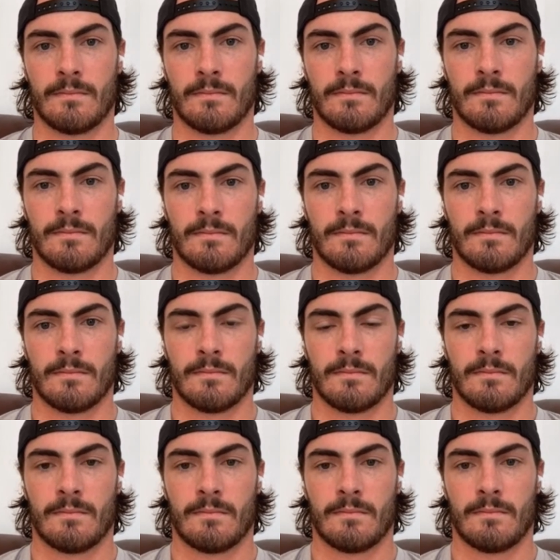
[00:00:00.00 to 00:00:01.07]

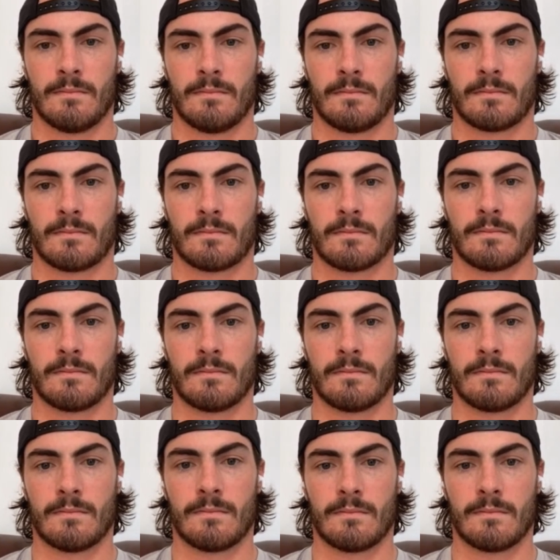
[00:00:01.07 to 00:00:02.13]

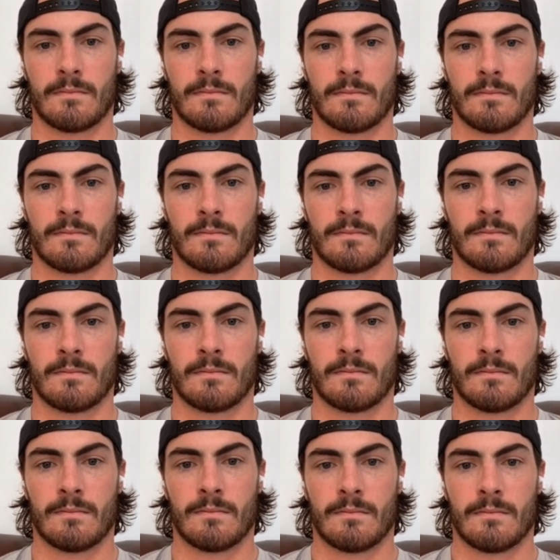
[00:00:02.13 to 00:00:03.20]

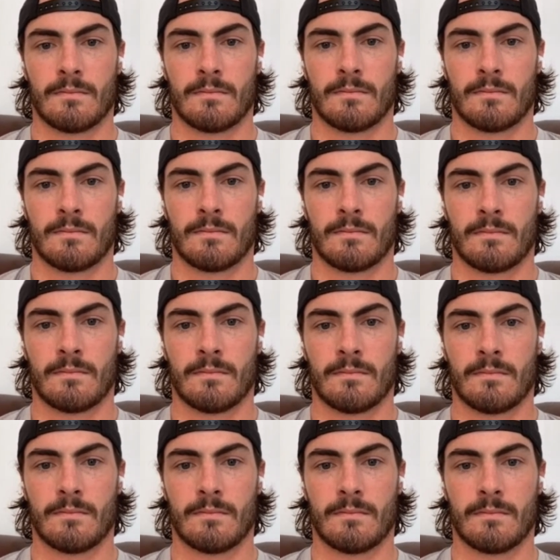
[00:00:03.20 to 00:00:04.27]

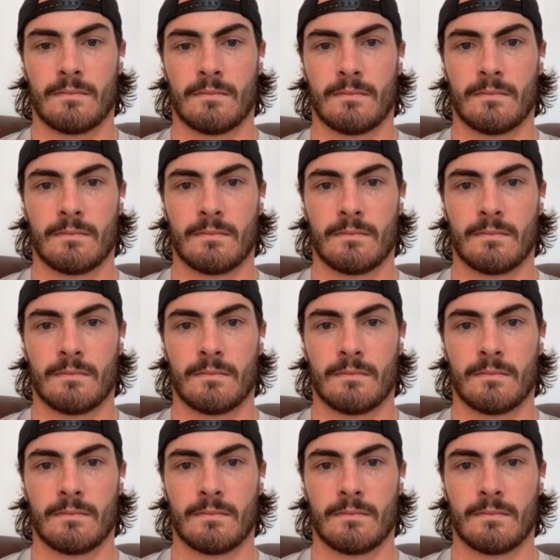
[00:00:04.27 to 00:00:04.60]
(silent)